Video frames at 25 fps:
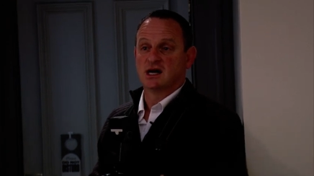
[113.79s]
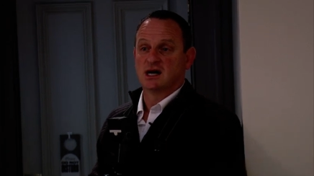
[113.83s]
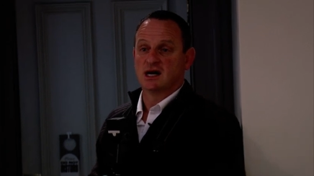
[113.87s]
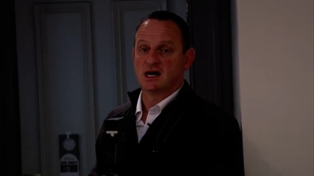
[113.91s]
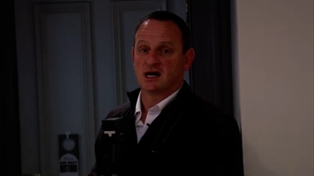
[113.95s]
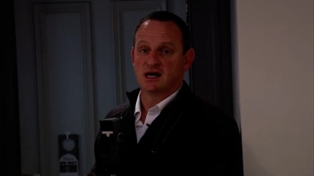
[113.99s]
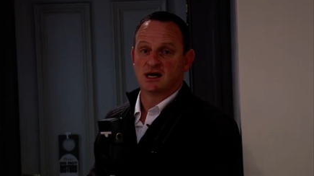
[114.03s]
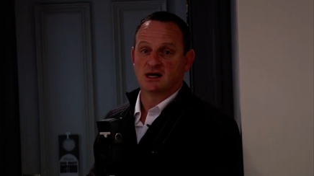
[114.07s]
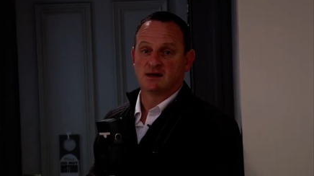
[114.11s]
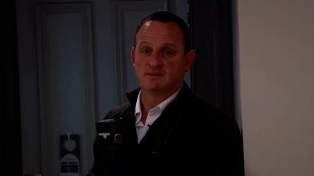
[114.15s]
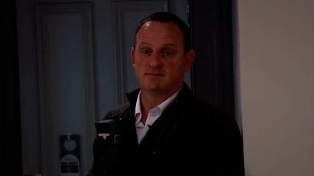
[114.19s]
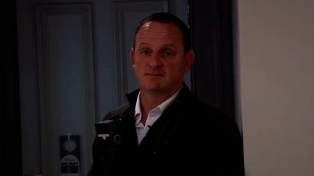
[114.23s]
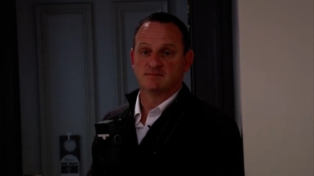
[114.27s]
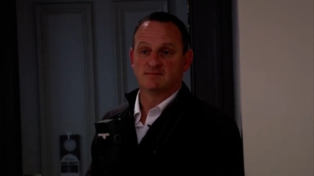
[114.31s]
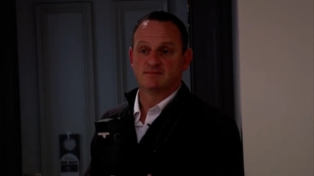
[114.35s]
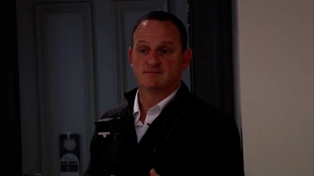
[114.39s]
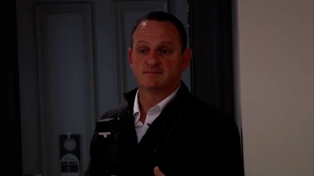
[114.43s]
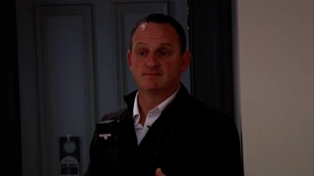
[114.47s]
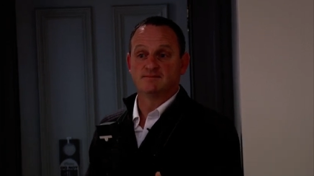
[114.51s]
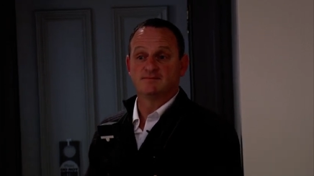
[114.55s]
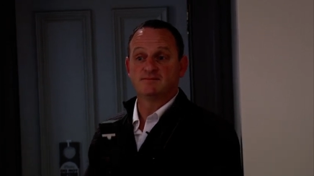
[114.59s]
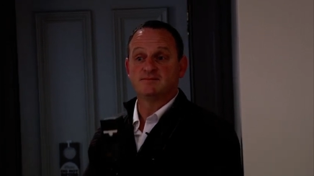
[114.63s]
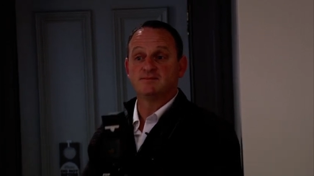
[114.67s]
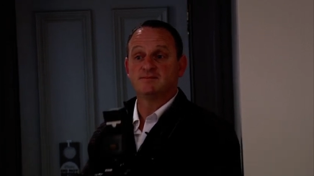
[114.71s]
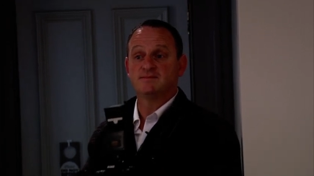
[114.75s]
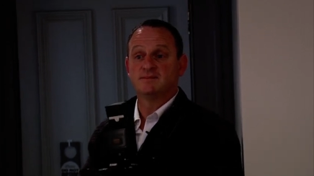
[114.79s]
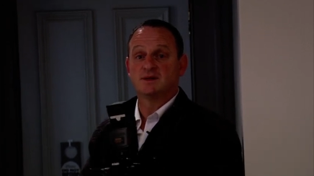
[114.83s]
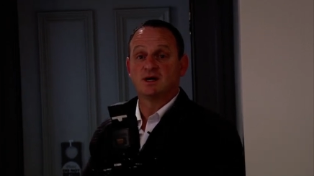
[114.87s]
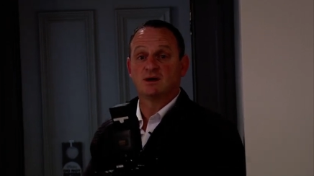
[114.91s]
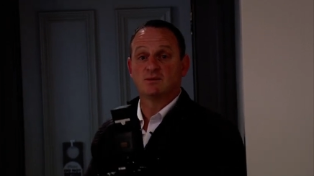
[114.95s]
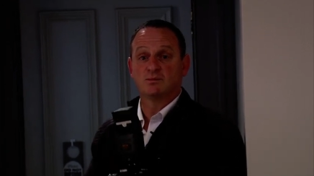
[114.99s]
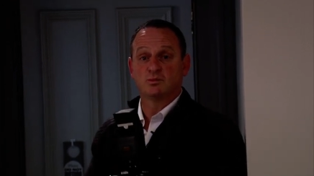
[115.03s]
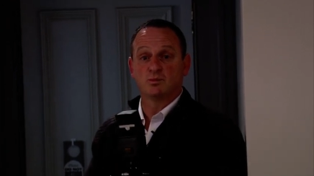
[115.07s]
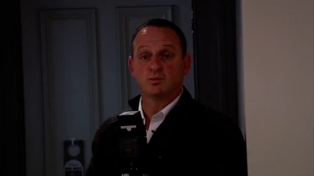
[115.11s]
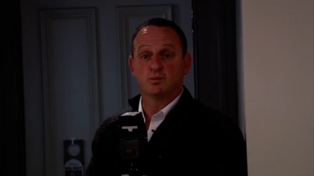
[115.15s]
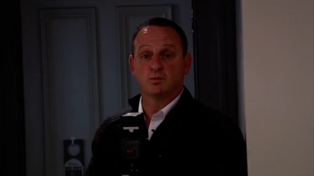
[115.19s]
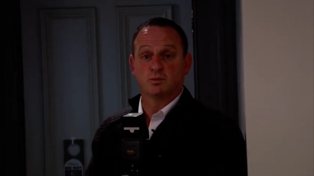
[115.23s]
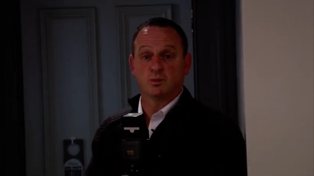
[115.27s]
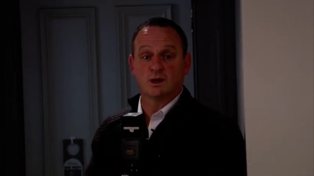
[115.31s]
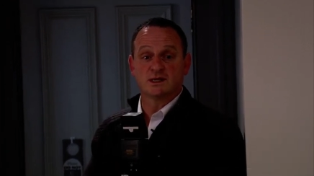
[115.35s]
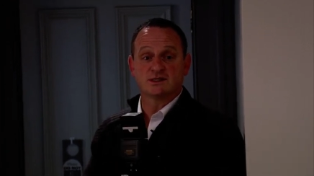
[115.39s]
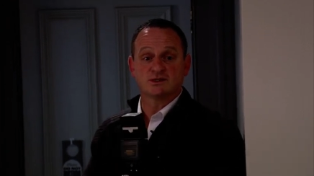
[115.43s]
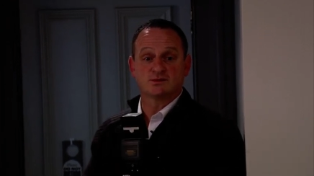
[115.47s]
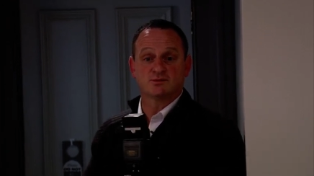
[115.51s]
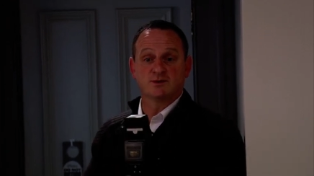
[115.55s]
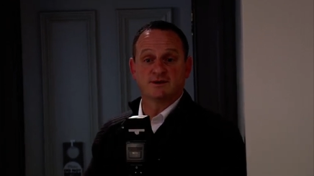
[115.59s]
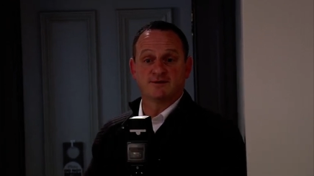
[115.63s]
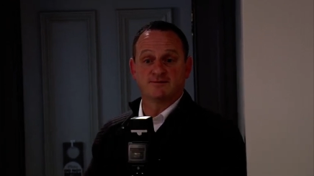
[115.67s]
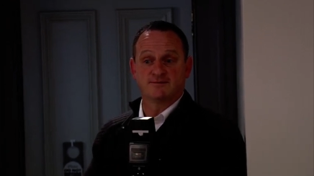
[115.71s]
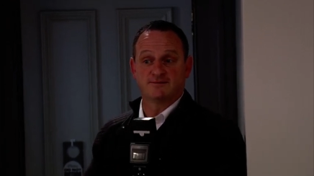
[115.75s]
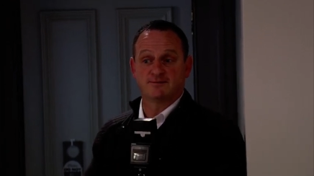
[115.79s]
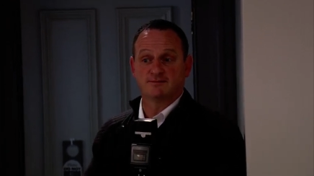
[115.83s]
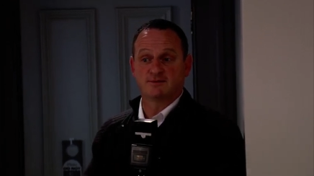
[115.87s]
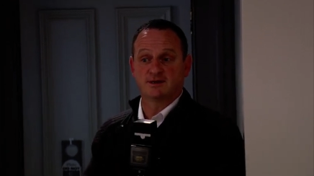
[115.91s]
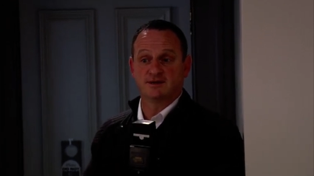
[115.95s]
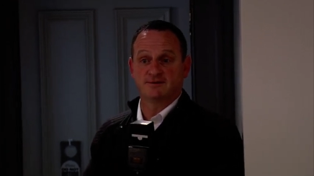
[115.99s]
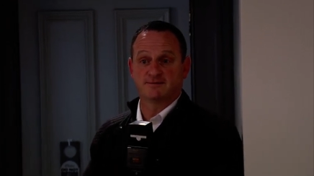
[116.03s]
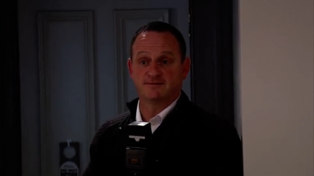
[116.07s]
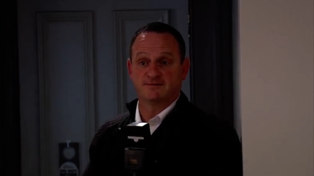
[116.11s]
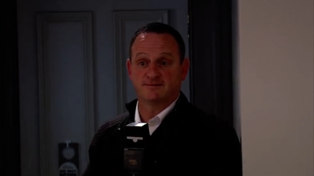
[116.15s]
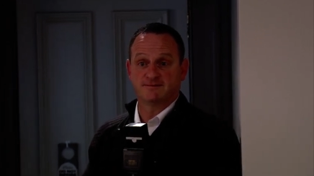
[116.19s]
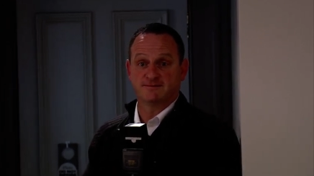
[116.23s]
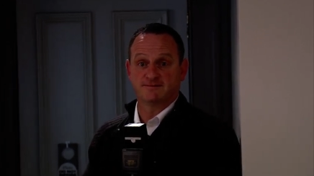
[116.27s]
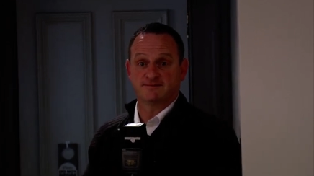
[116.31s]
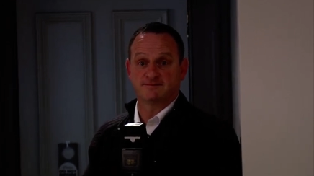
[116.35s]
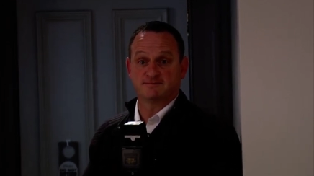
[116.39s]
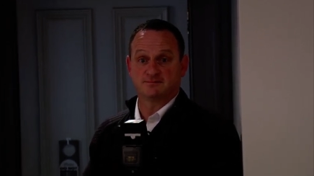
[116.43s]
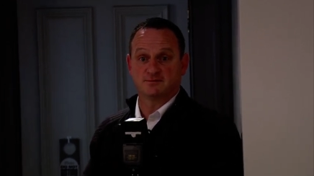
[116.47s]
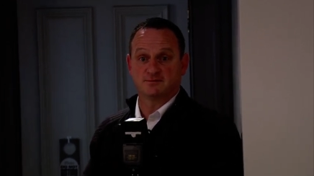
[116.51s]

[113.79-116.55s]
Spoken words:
once we've